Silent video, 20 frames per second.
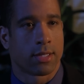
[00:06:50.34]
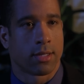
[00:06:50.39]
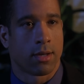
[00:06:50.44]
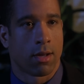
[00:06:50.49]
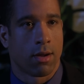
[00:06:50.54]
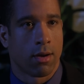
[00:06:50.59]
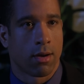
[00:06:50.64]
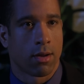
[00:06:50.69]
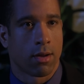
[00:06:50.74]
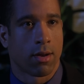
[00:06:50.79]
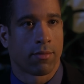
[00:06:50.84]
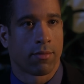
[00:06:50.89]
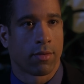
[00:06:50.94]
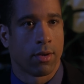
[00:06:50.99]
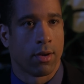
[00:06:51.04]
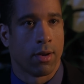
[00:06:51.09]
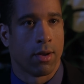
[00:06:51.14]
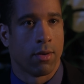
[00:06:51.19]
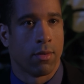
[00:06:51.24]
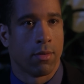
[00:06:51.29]
Darryl in
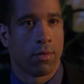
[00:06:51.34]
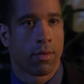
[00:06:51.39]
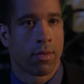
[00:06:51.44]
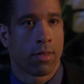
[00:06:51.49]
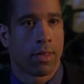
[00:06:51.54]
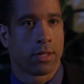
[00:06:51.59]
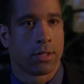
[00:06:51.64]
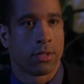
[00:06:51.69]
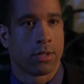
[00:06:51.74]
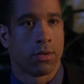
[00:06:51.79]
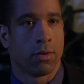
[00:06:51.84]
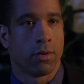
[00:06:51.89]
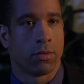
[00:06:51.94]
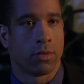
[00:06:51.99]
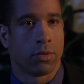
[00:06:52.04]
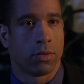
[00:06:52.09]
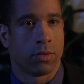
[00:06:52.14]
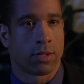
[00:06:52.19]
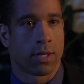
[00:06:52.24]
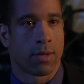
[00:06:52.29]
Charmed thankfully
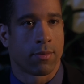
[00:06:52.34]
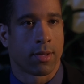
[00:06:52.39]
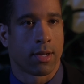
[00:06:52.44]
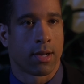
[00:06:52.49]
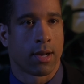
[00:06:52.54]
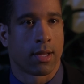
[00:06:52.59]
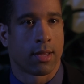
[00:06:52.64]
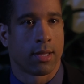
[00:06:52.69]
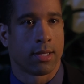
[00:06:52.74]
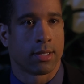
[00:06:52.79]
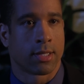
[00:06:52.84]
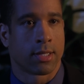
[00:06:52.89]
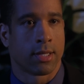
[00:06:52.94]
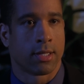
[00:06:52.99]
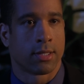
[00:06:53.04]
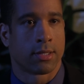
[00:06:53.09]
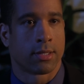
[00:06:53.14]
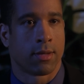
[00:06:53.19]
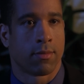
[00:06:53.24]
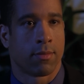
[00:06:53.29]
avoids many of the
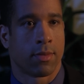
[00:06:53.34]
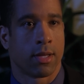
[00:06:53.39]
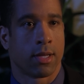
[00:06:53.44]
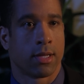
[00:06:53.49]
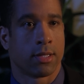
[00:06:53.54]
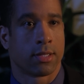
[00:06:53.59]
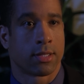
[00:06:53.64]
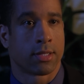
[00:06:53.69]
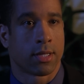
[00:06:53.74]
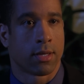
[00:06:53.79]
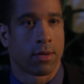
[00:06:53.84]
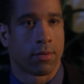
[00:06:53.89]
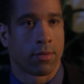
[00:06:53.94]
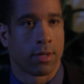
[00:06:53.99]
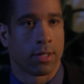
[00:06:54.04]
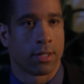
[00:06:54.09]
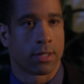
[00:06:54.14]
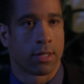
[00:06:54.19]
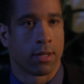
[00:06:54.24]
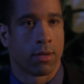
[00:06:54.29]
pitfalls that often
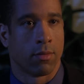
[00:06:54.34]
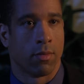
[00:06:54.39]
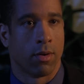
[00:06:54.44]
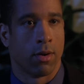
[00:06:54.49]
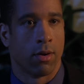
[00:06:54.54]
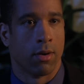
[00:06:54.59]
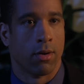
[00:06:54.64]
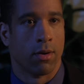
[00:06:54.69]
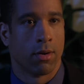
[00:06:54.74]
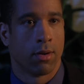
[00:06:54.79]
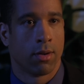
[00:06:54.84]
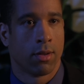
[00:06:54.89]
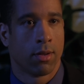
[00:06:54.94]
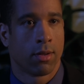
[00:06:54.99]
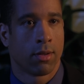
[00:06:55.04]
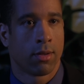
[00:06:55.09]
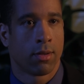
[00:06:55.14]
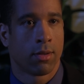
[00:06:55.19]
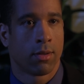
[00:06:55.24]
befall a token minority.